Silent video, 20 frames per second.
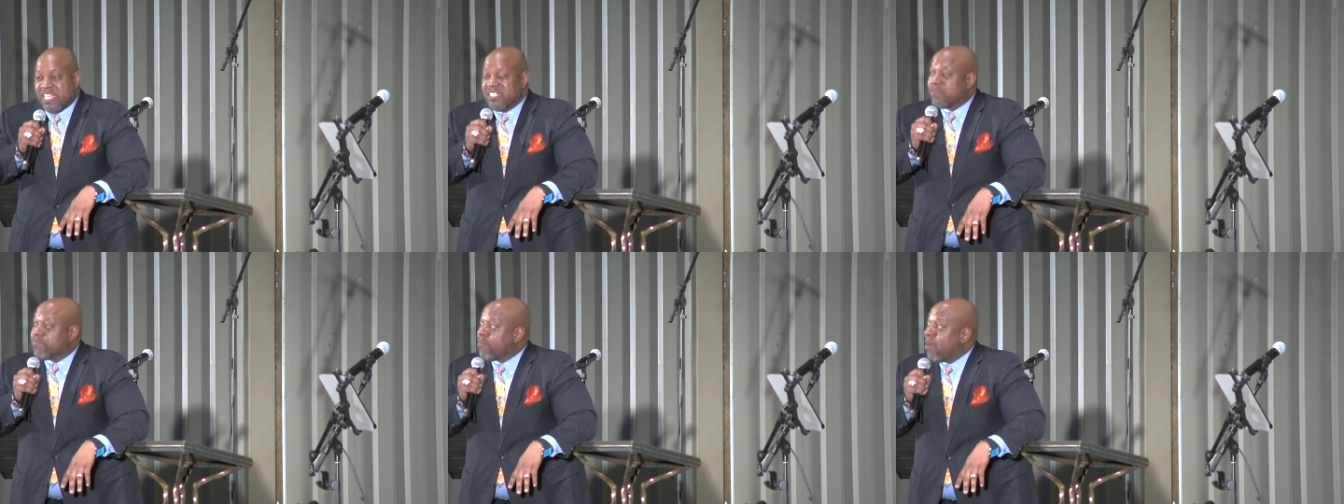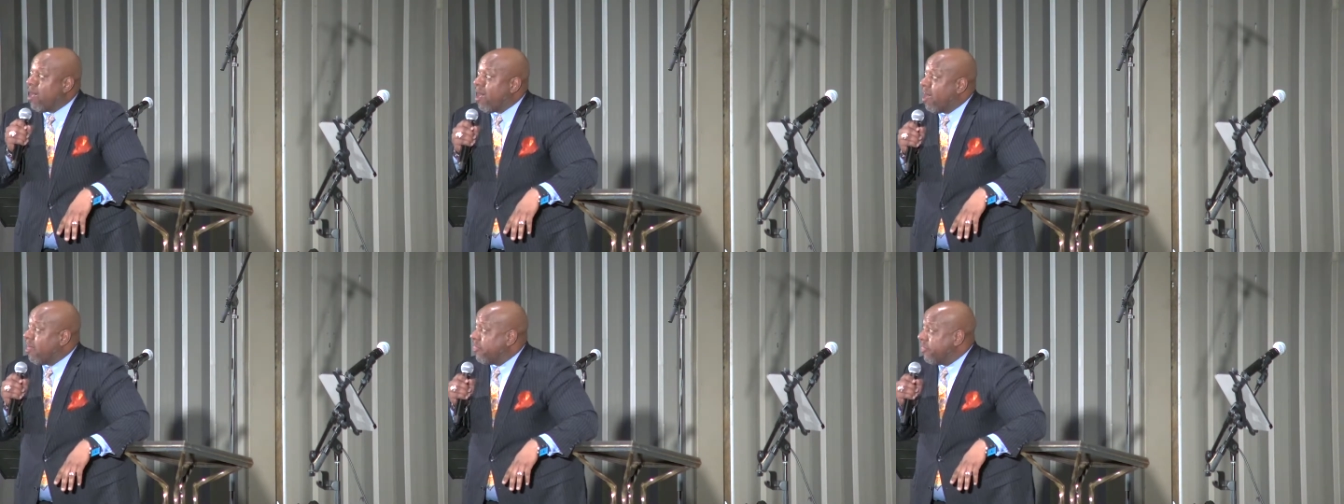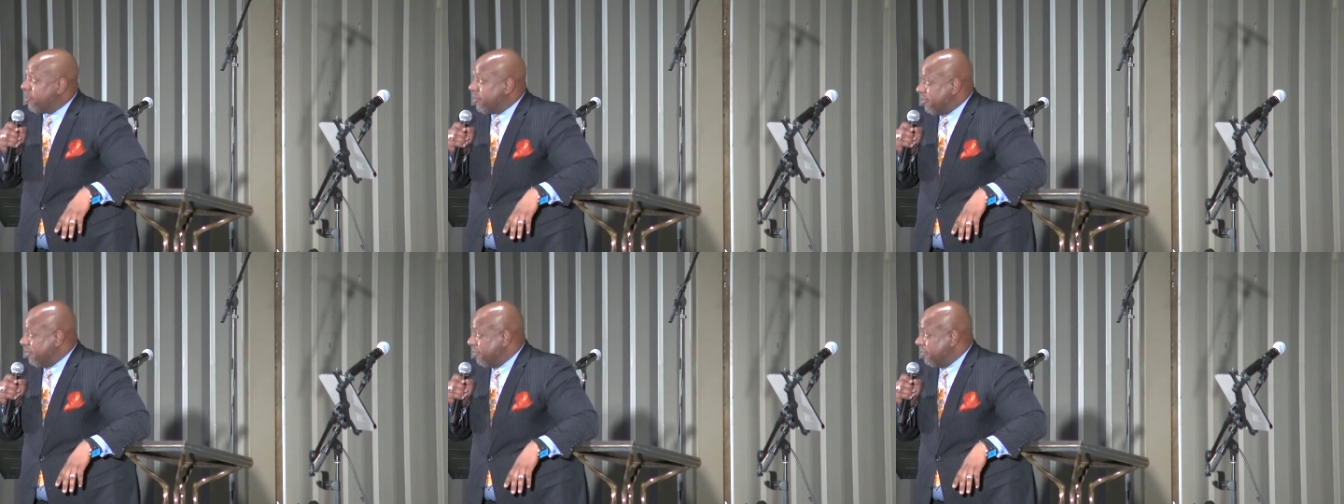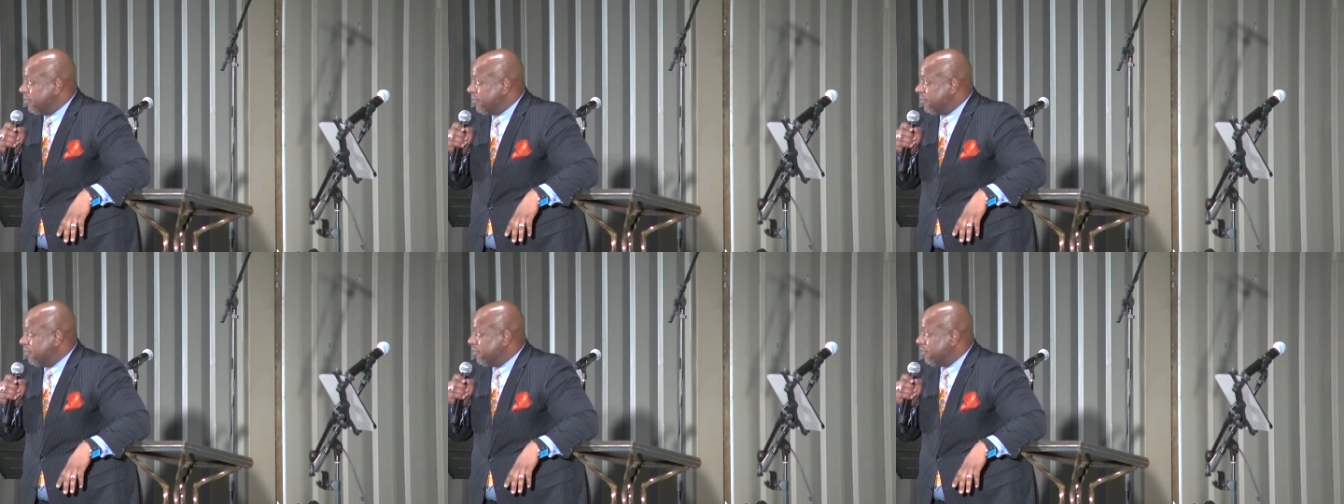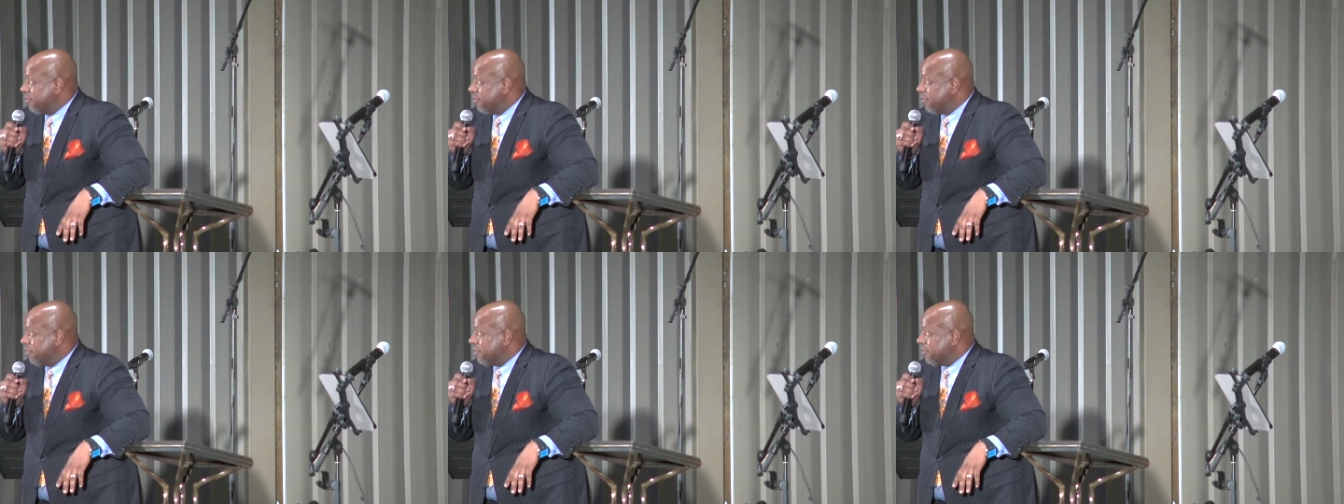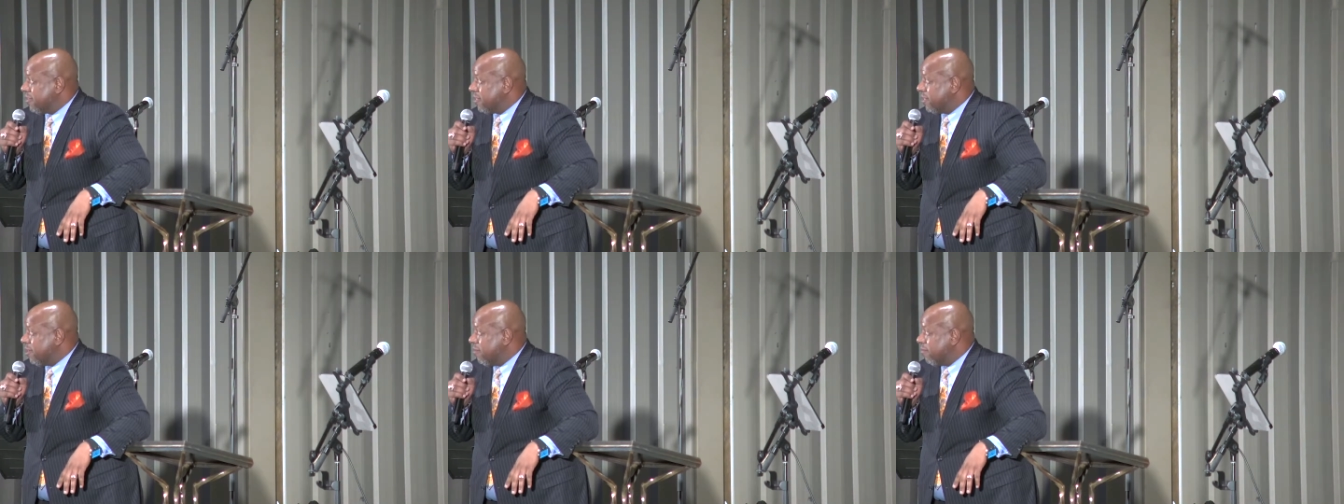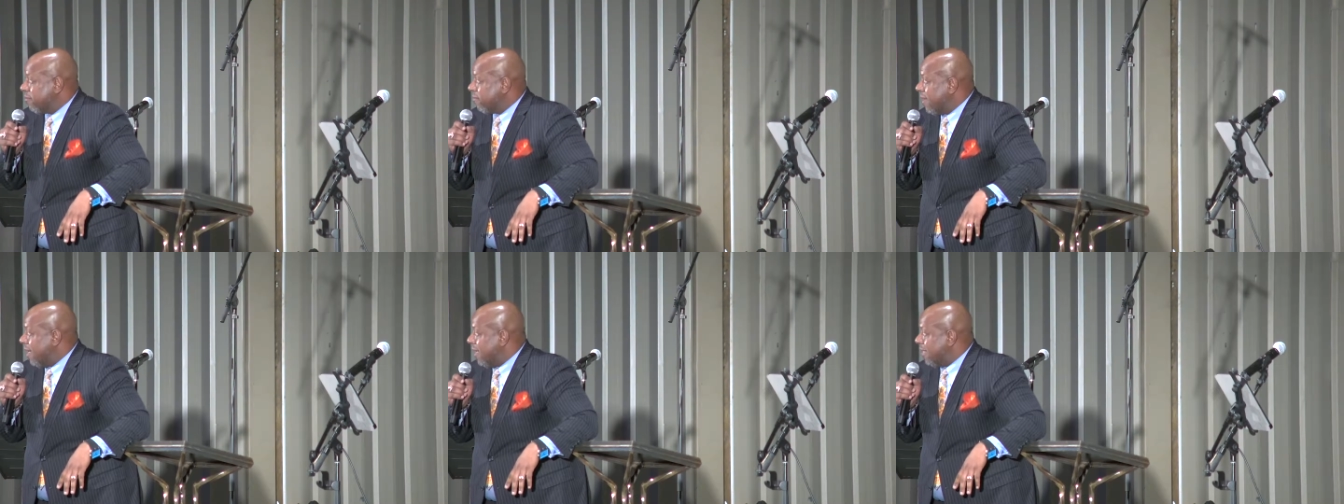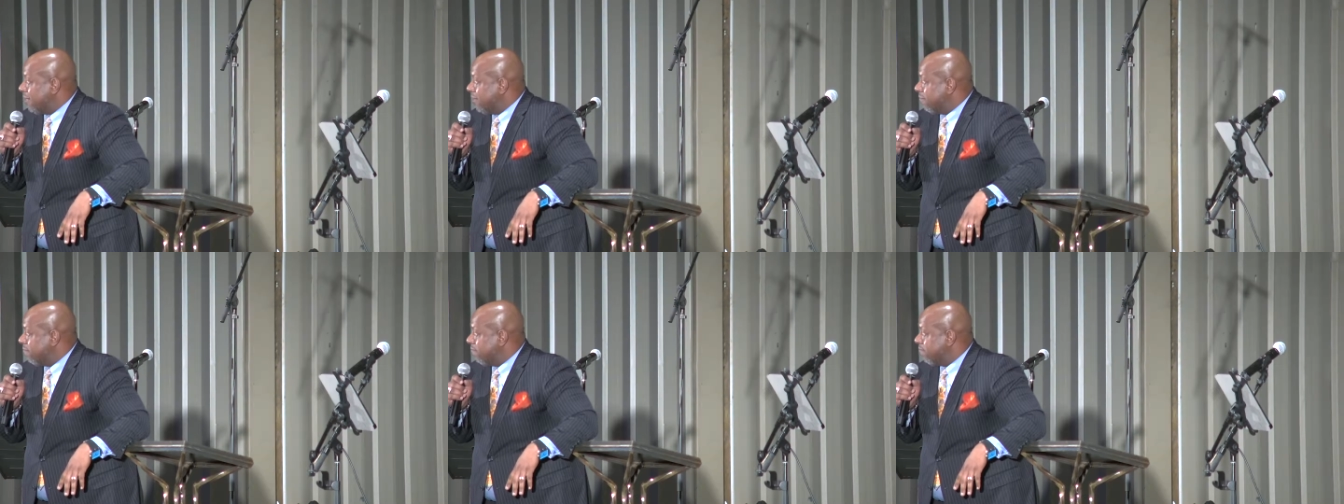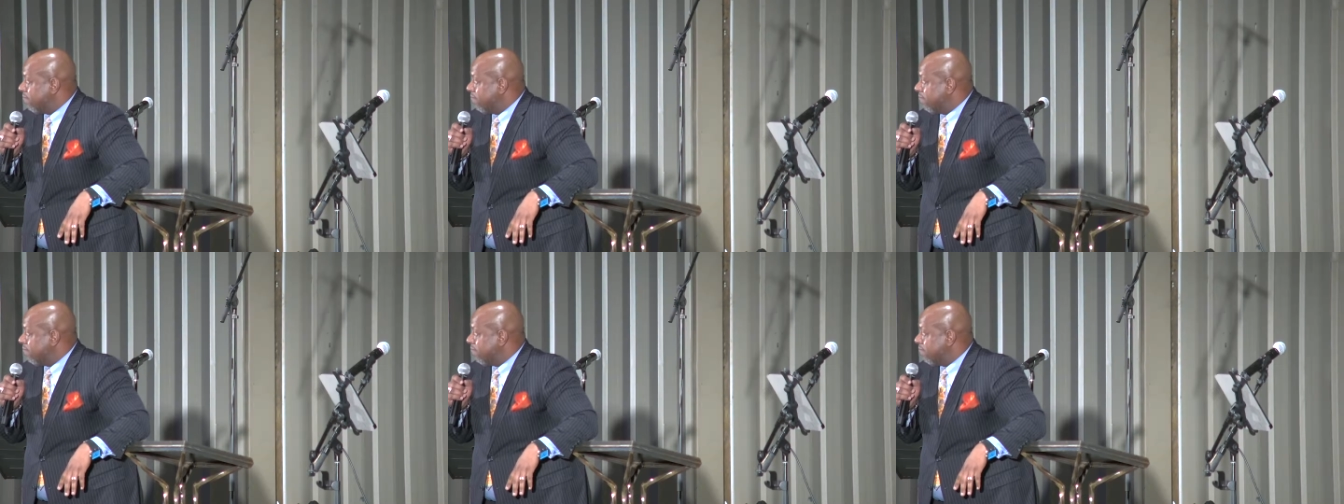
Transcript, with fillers: is bothered to go find